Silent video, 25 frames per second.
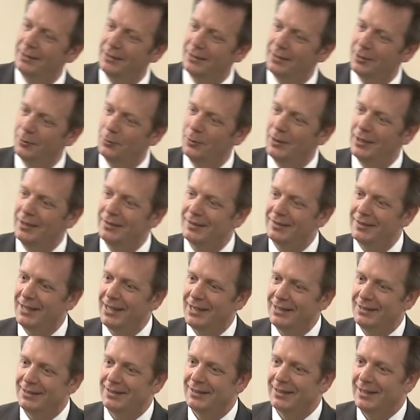This really
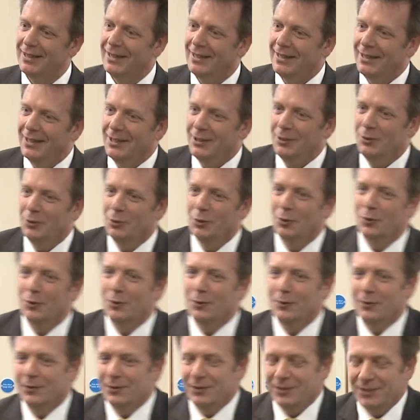
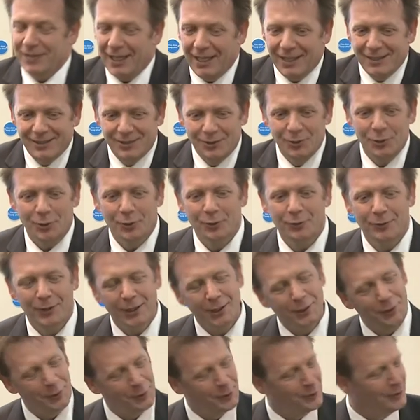shakes your
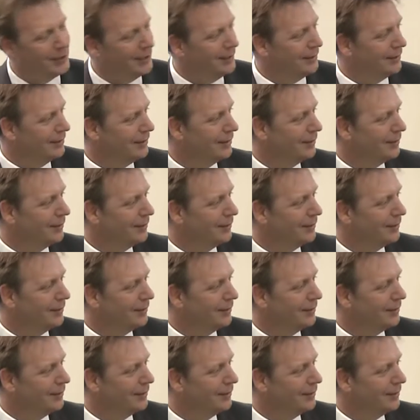values then.